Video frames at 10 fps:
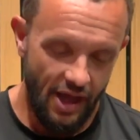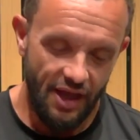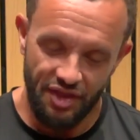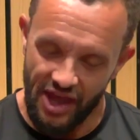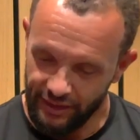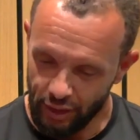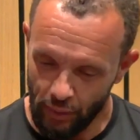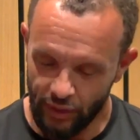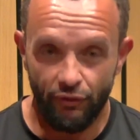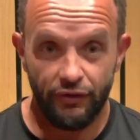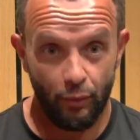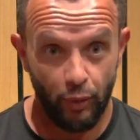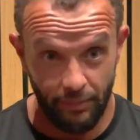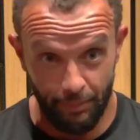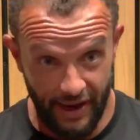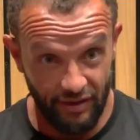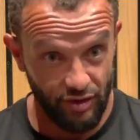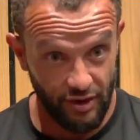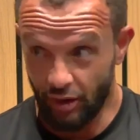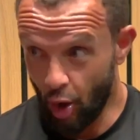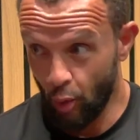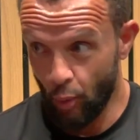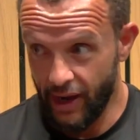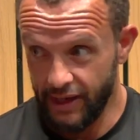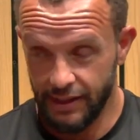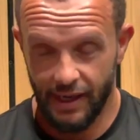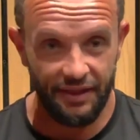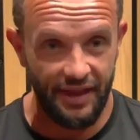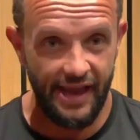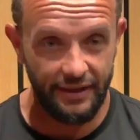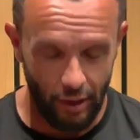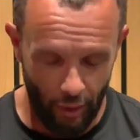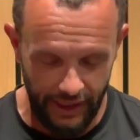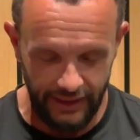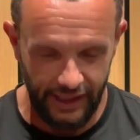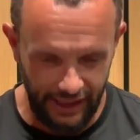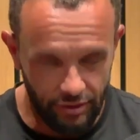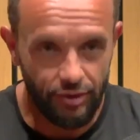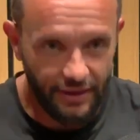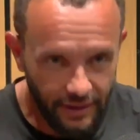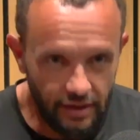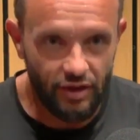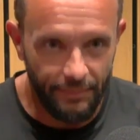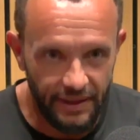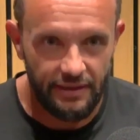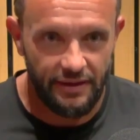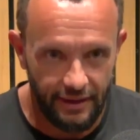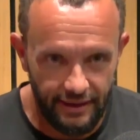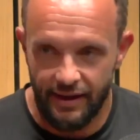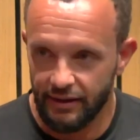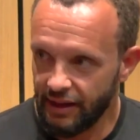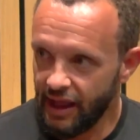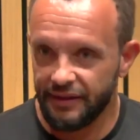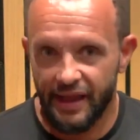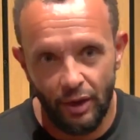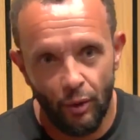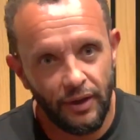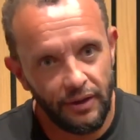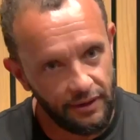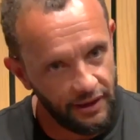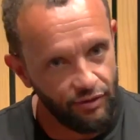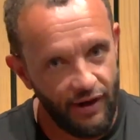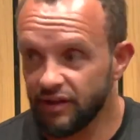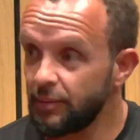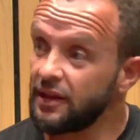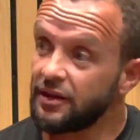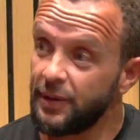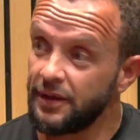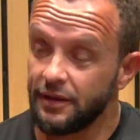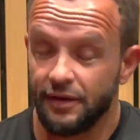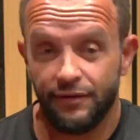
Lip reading: Then going over the wooden bench, the long way, and then jumping into the saddle like that, and then going under this crash mat and sprinting to the